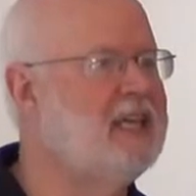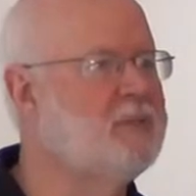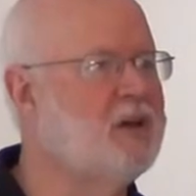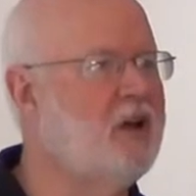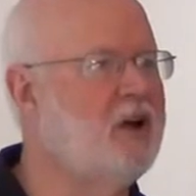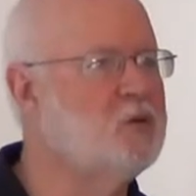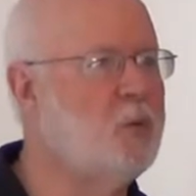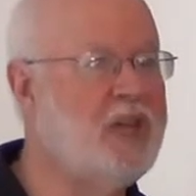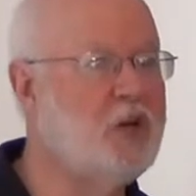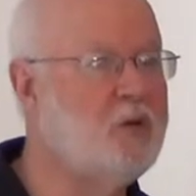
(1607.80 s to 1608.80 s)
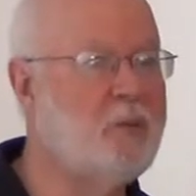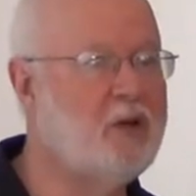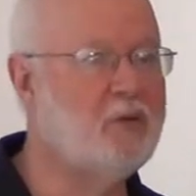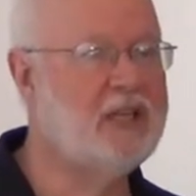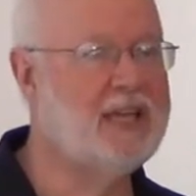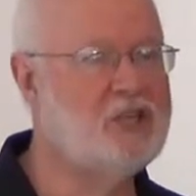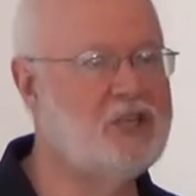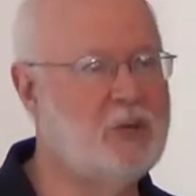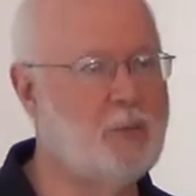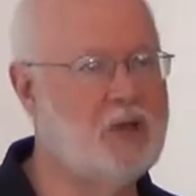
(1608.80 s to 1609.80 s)
is because we couldn't be in
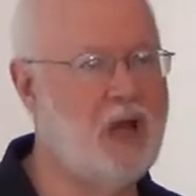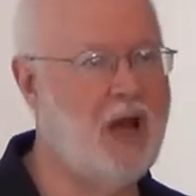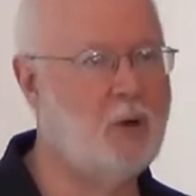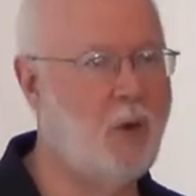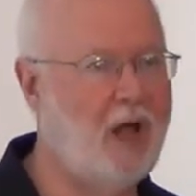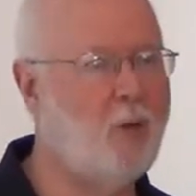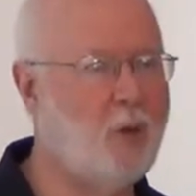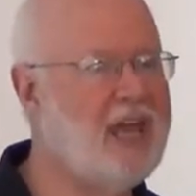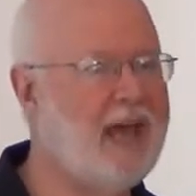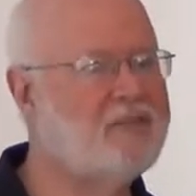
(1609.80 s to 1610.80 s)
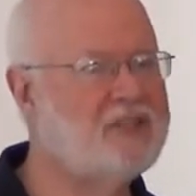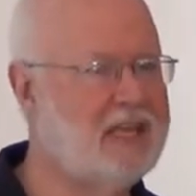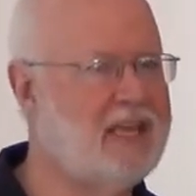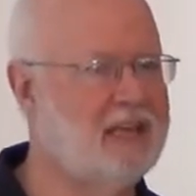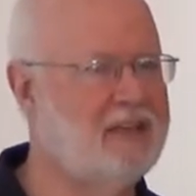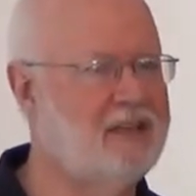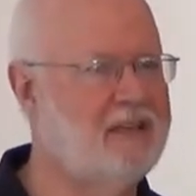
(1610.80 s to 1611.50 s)
relationship with God while we have sinned.